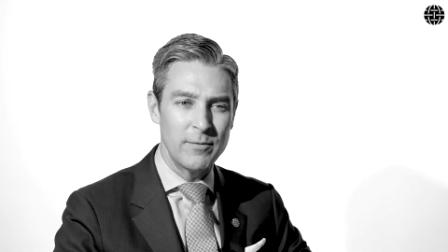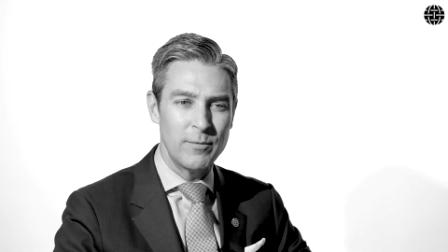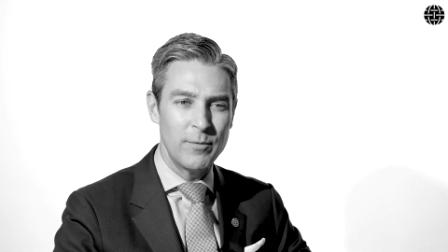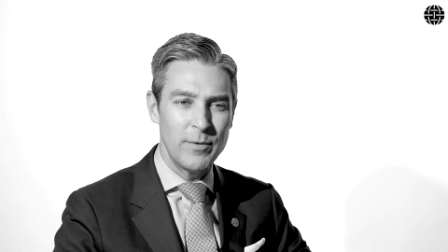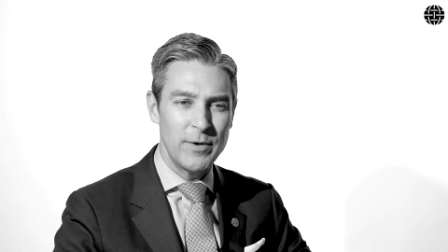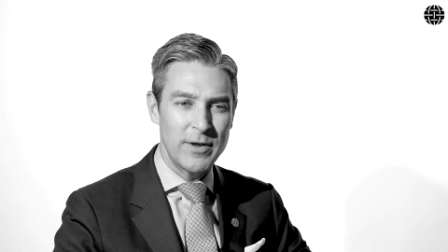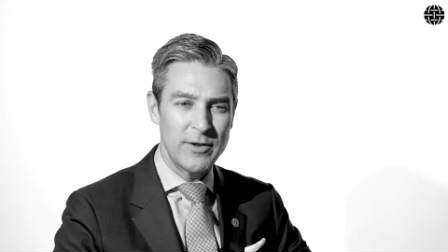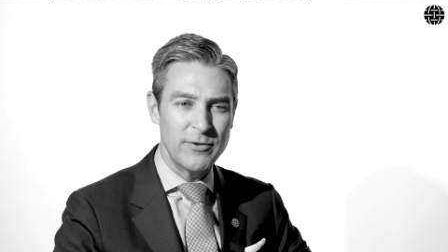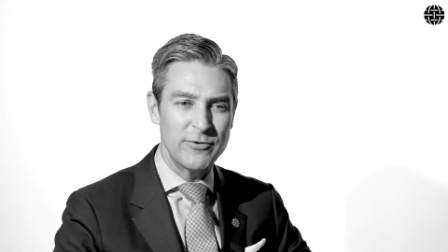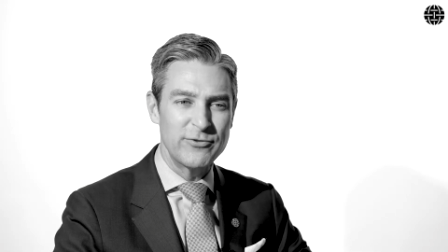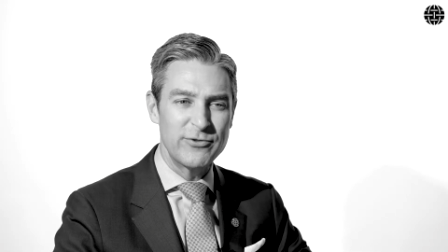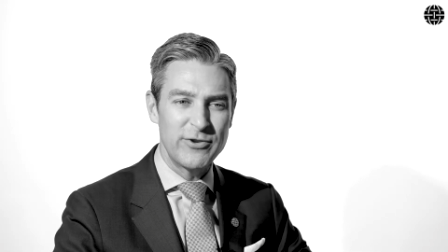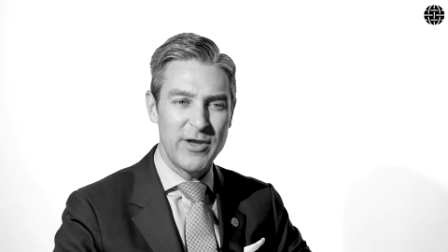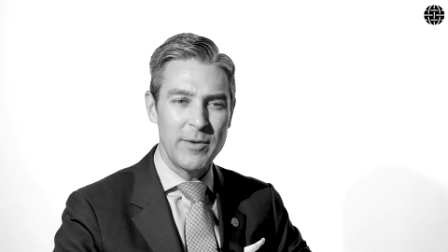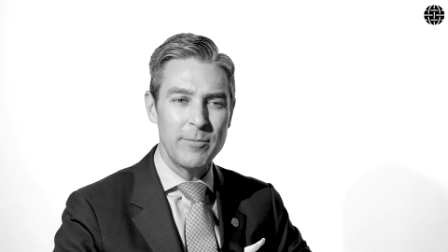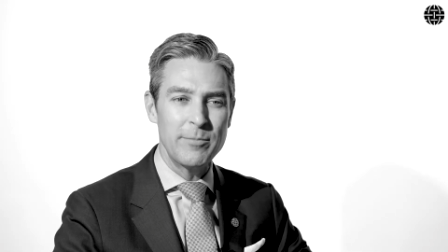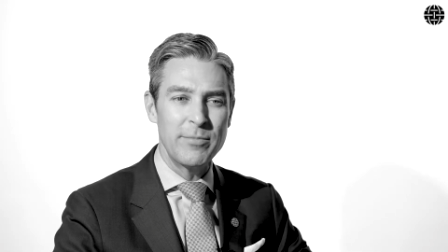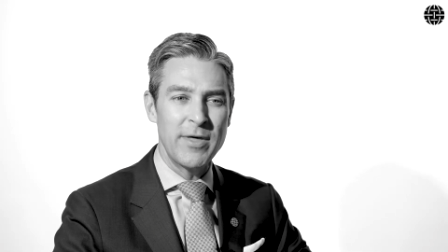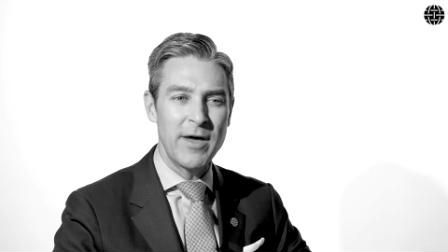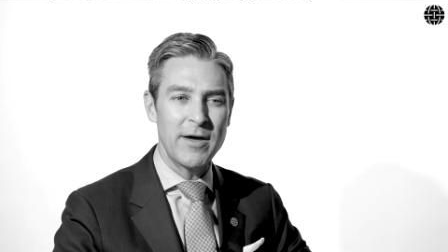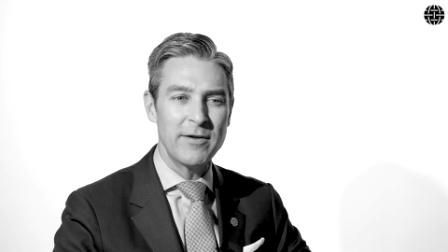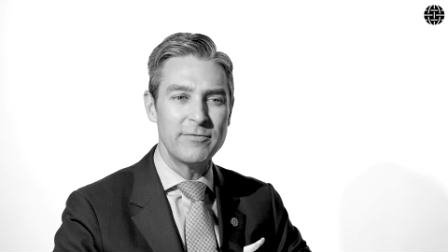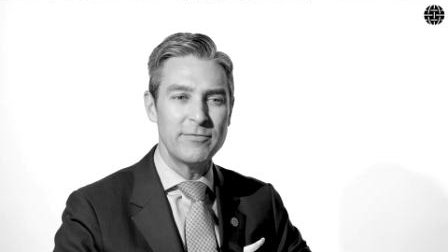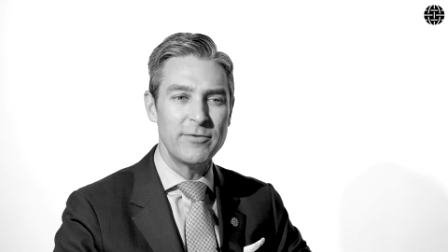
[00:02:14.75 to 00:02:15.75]
we can
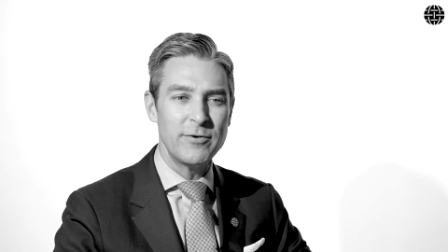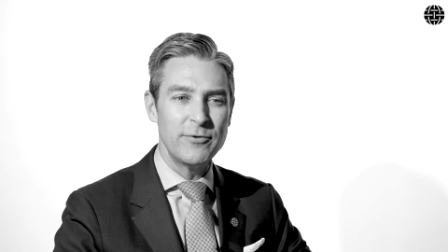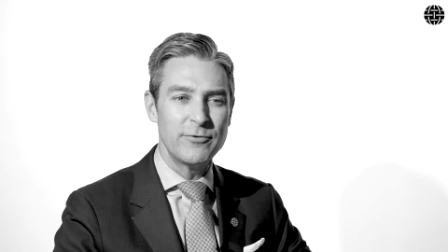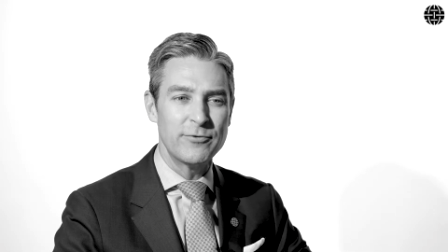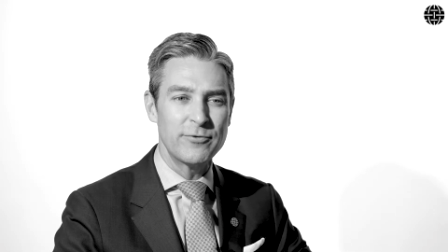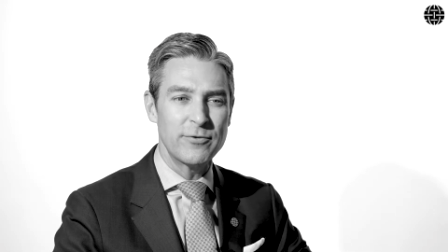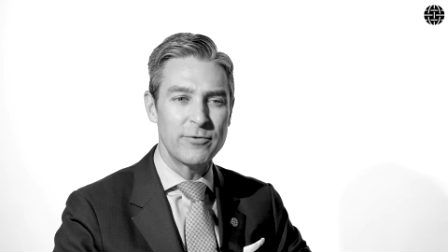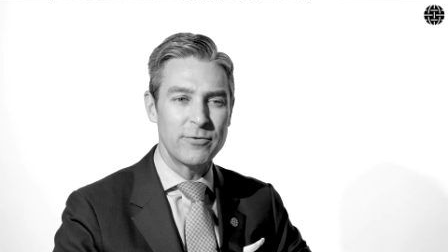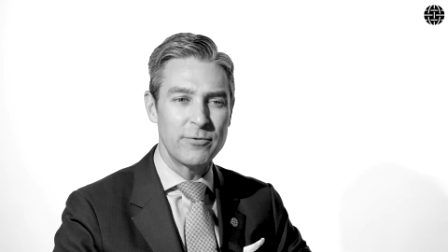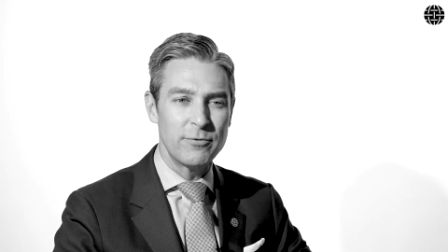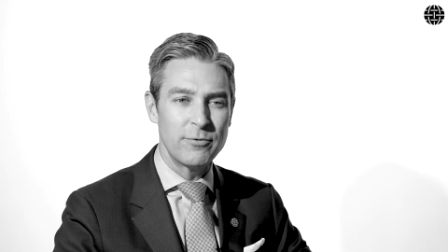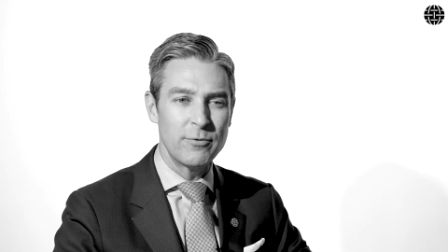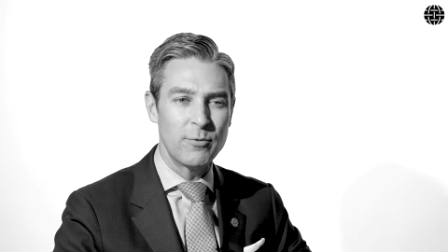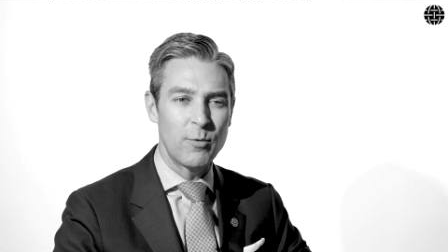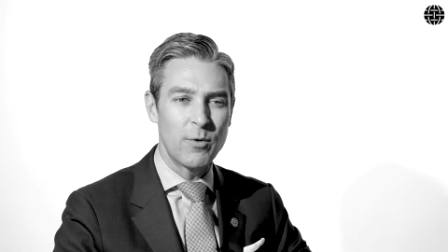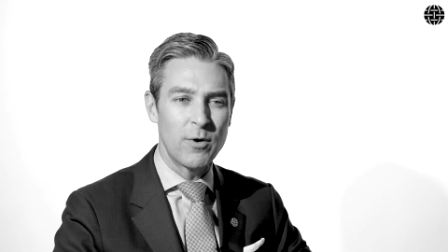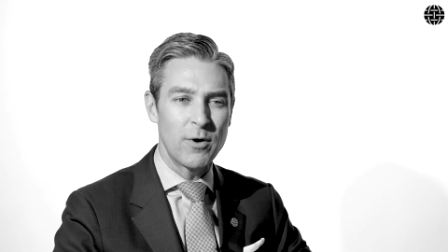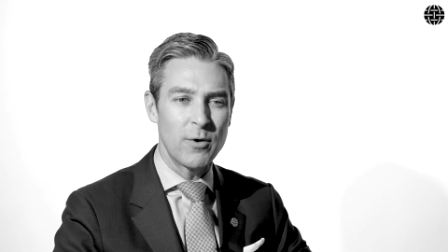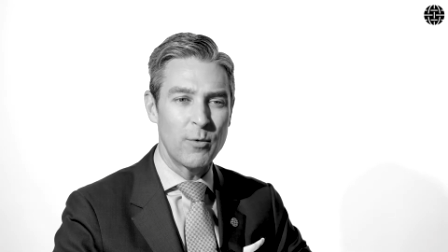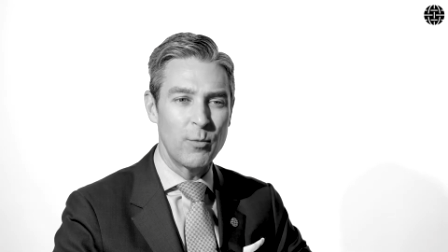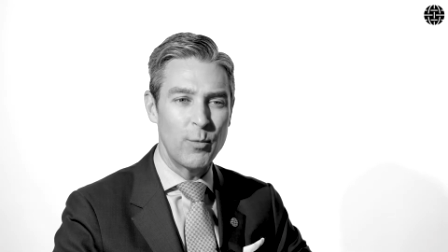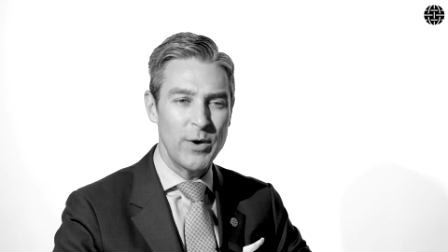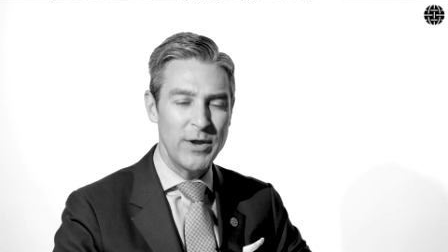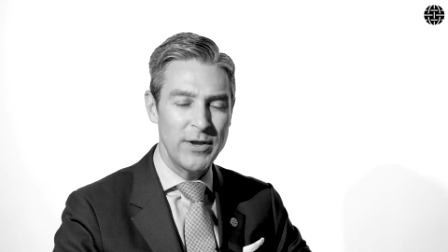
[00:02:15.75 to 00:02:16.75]
shape that future through the
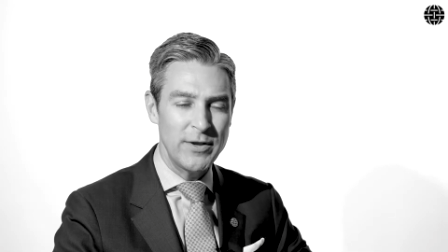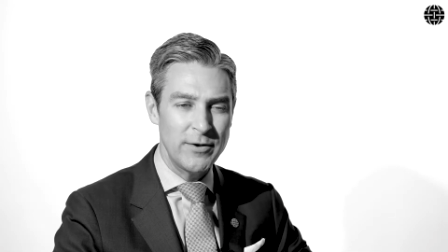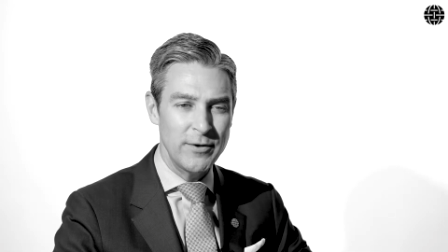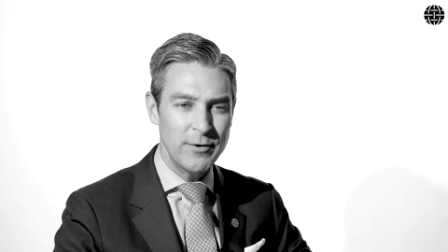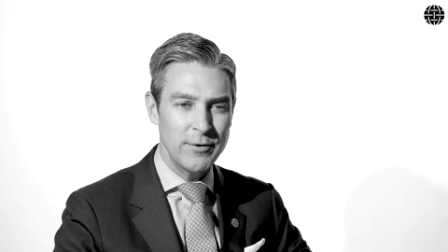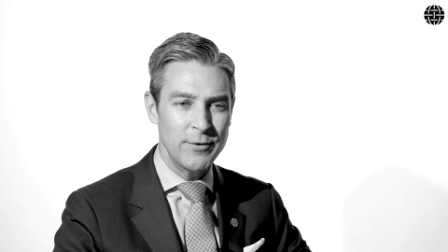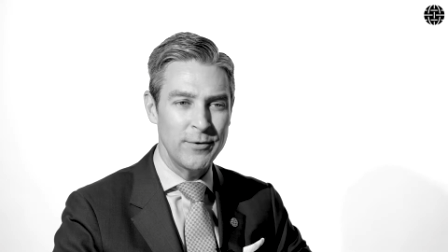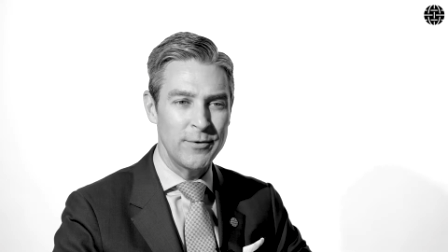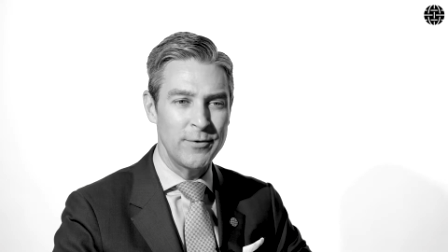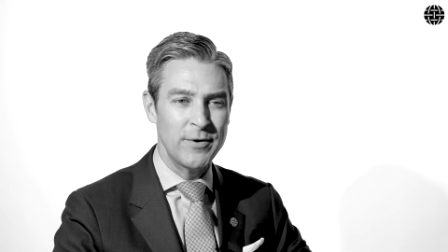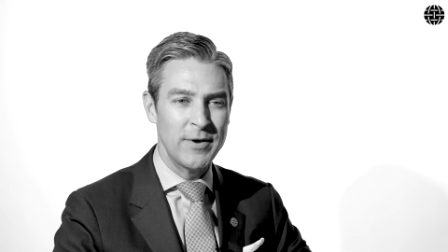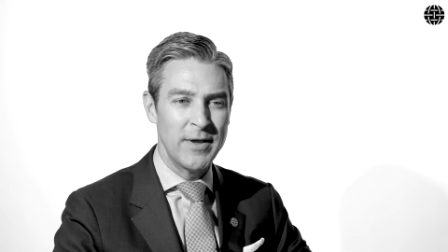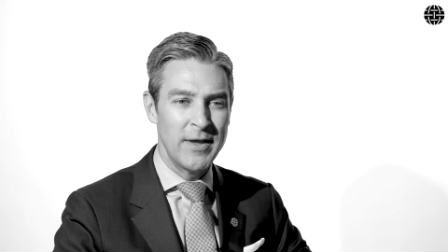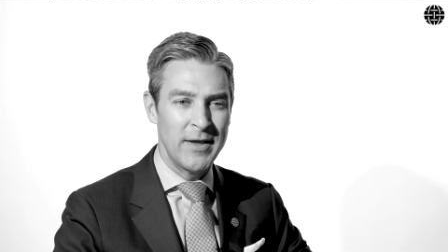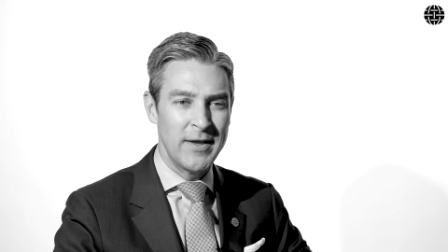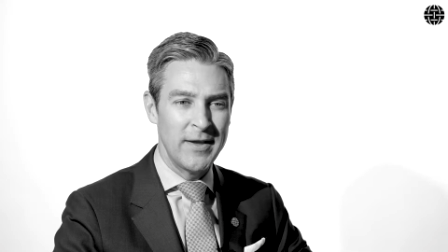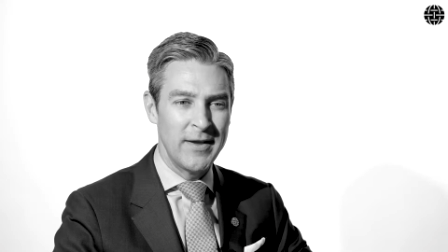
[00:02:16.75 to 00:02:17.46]
work we do,